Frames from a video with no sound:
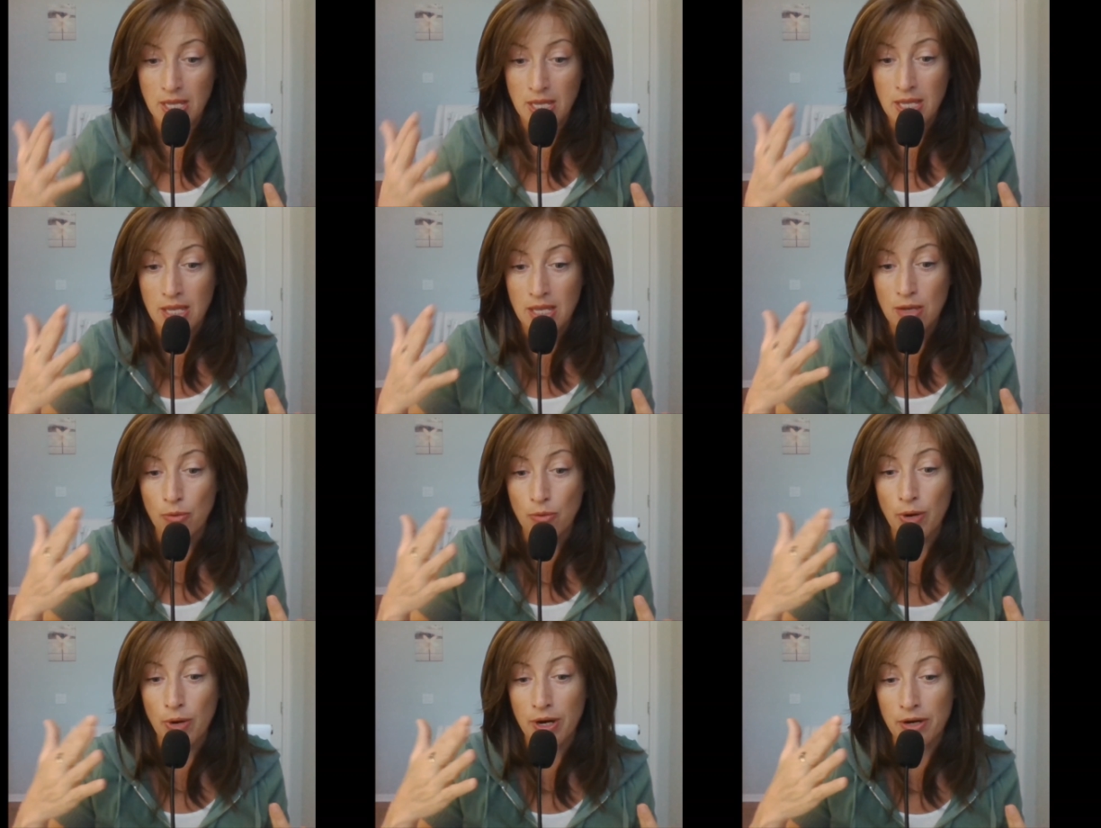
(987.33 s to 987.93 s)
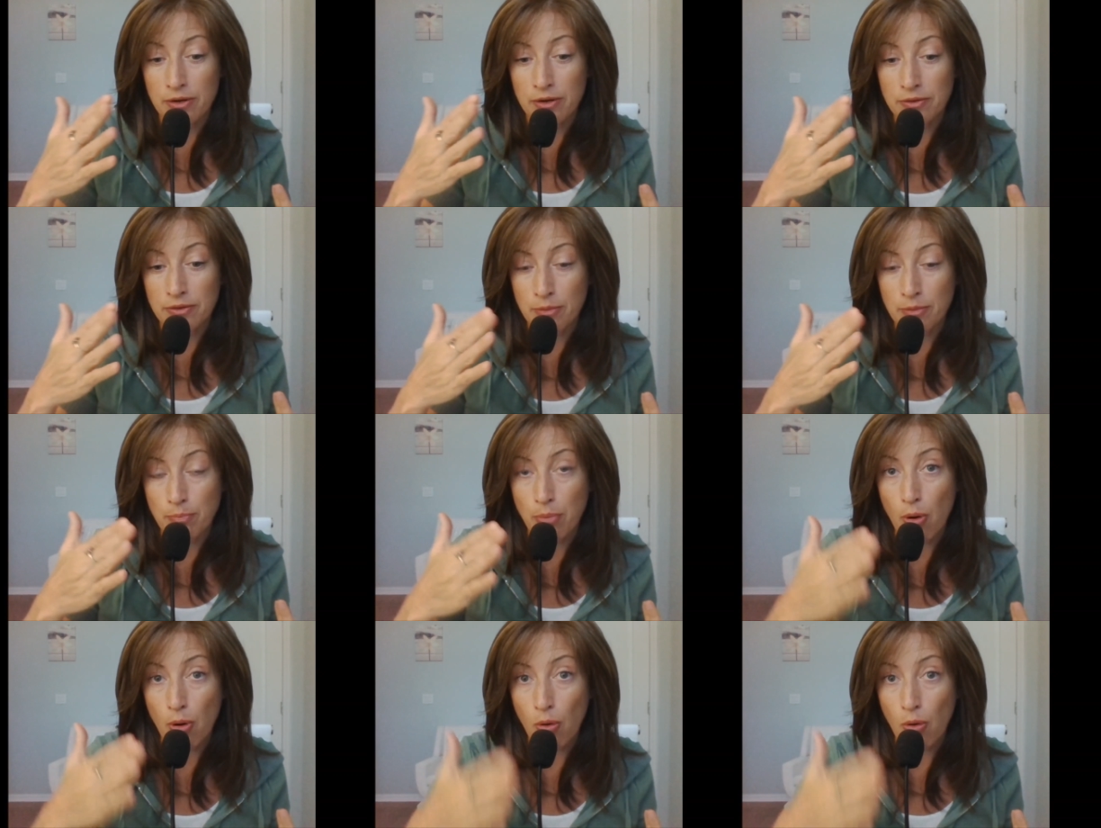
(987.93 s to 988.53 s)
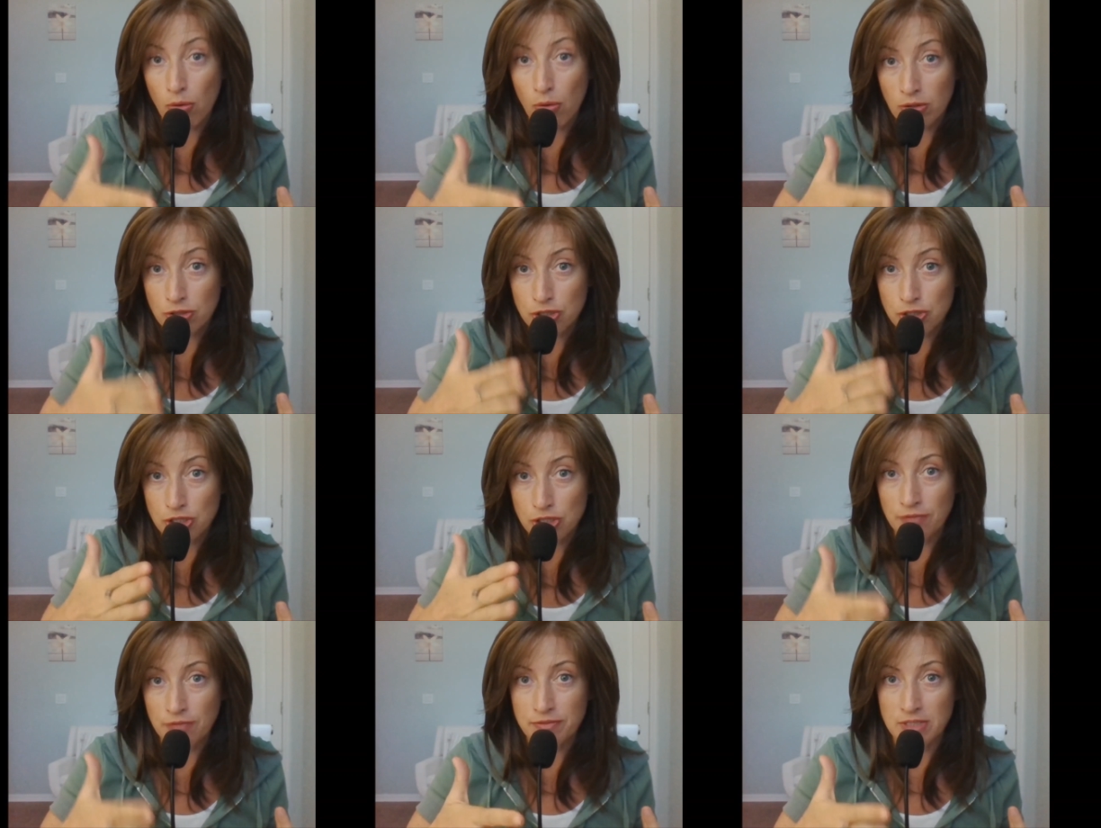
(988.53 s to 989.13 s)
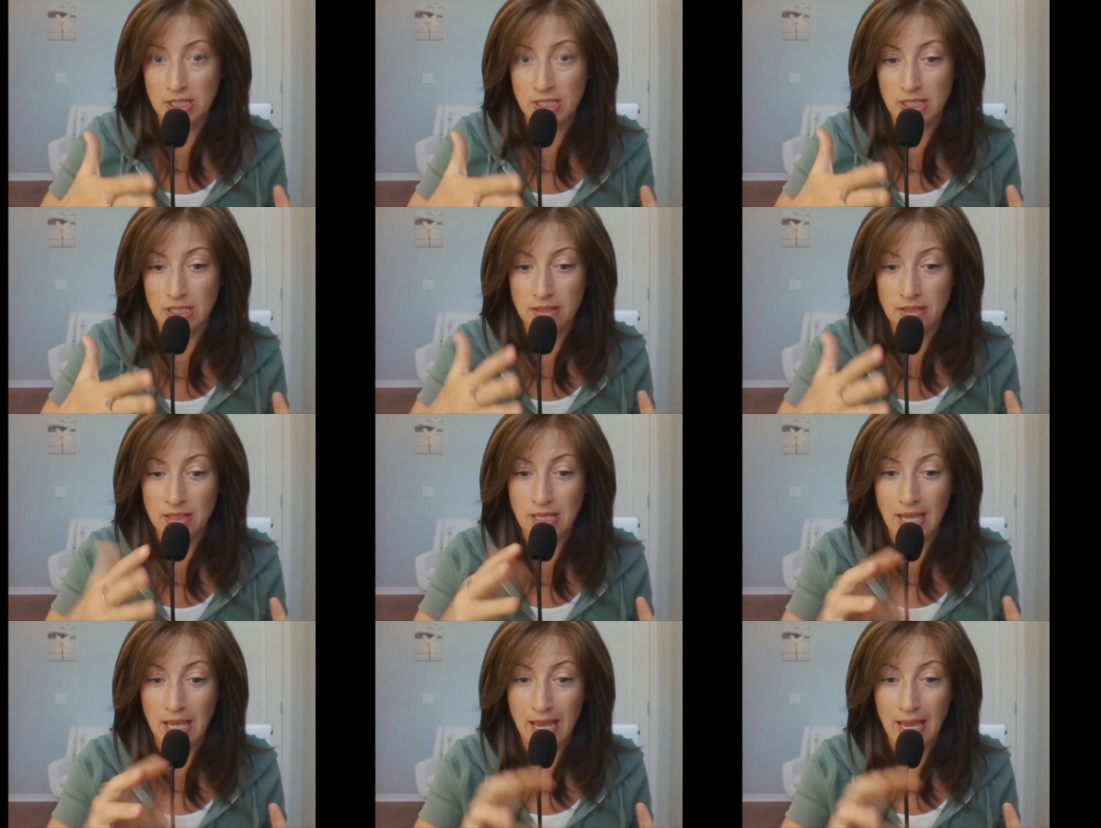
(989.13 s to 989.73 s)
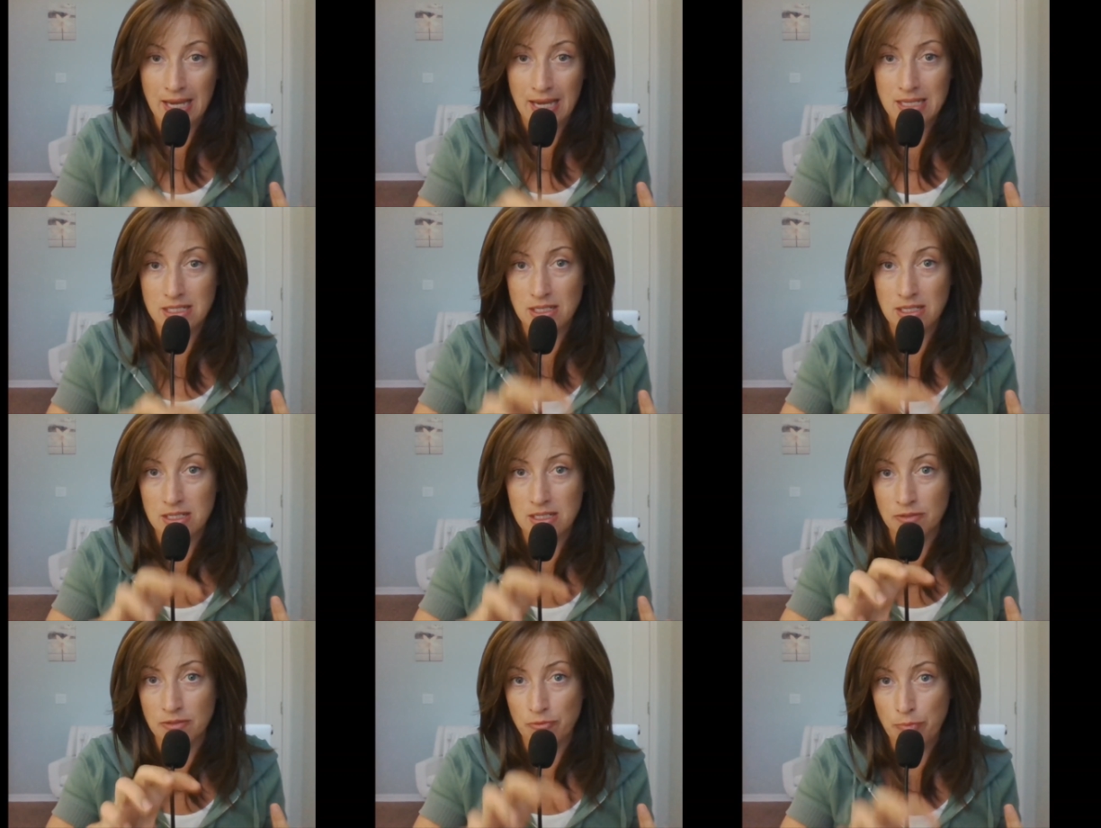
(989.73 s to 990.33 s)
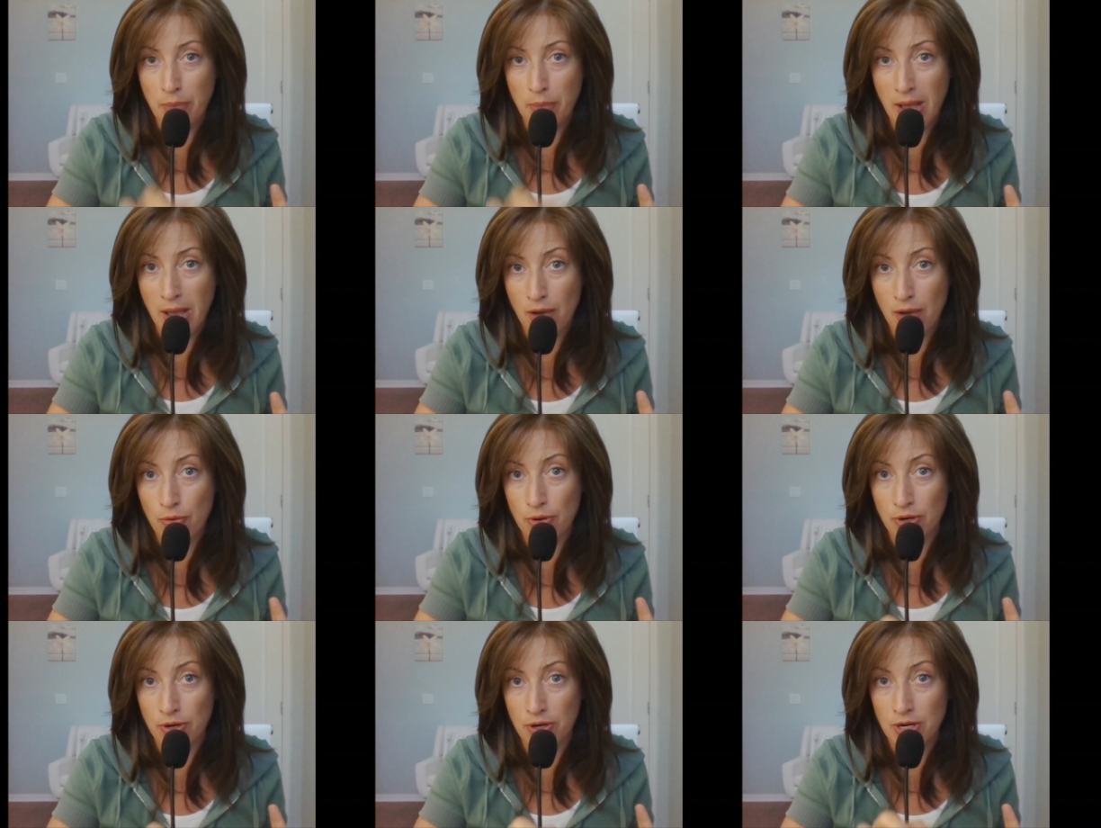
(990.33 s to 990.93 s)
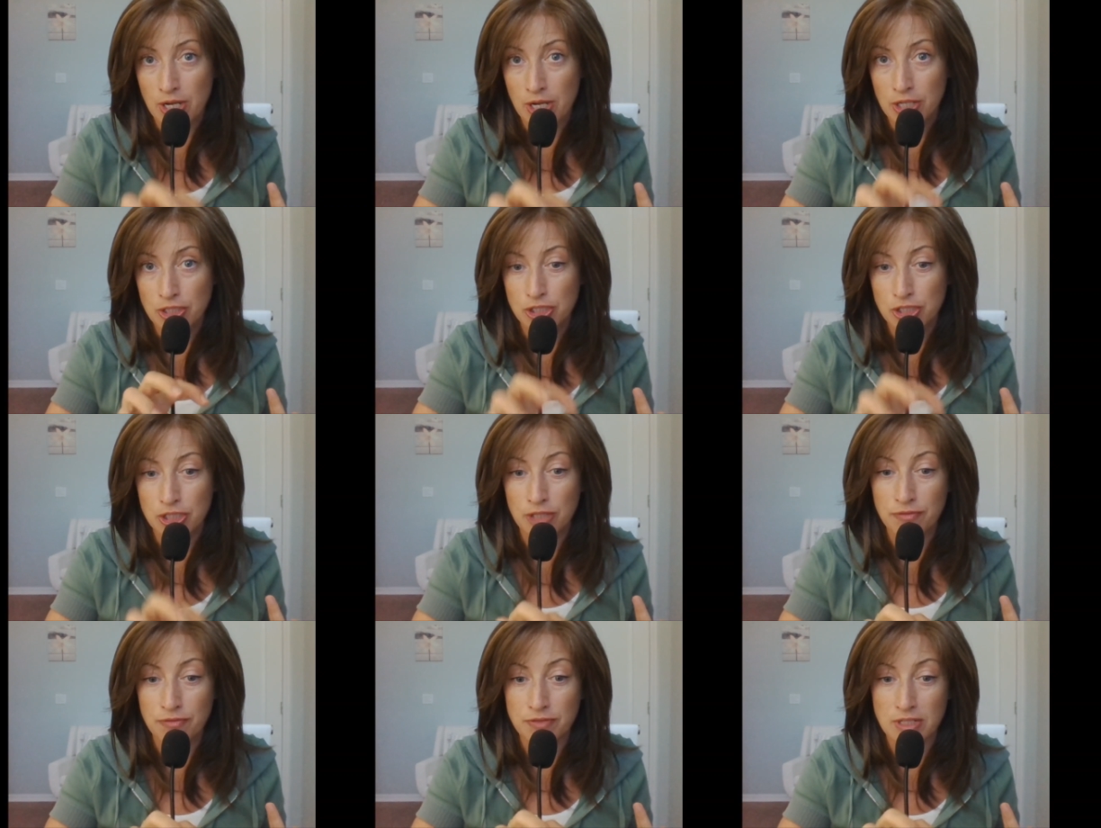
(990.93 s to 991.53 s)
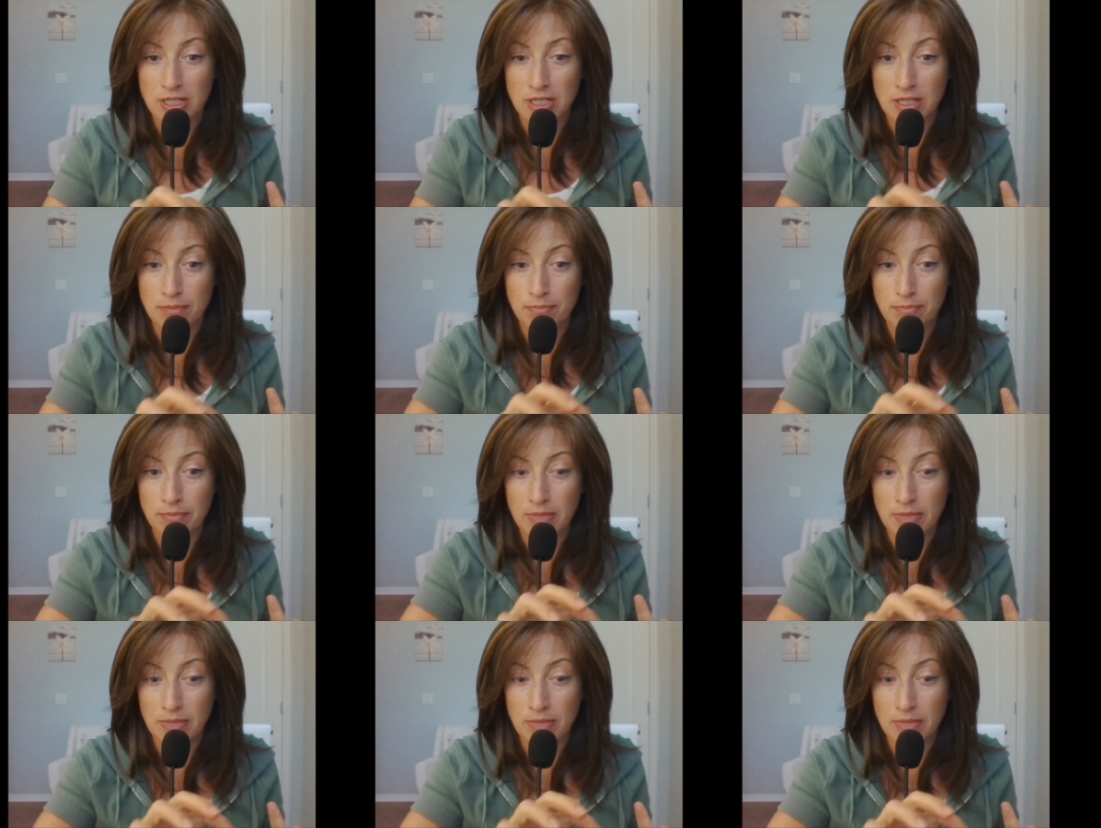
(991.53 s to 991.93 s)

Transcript: where the pole shifted, the axis of power shifted.